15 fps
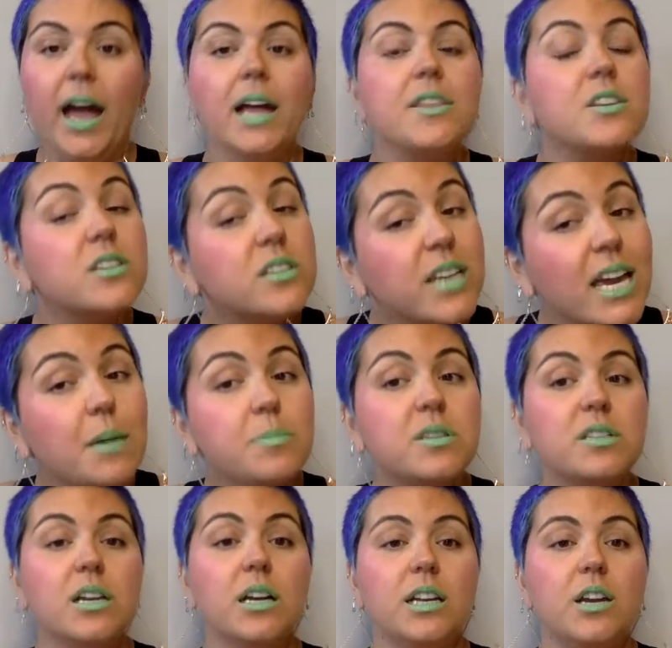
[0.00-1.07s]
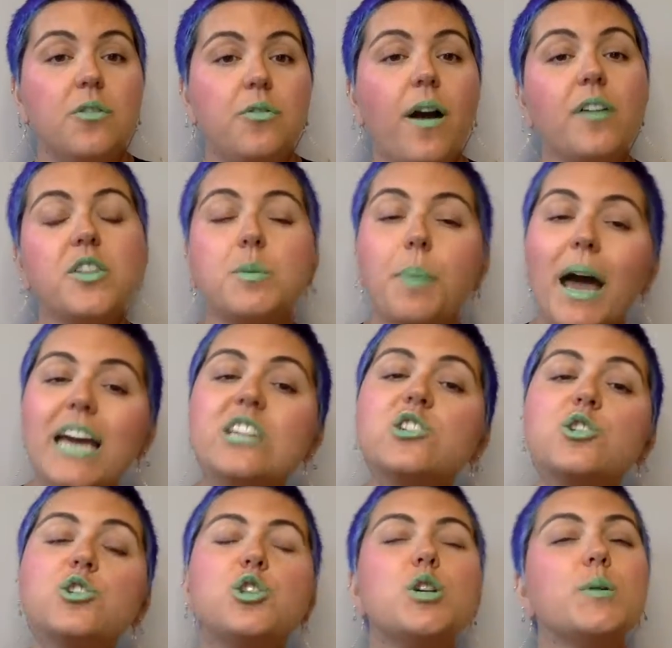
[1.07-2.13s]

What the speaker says: The same study found that patients who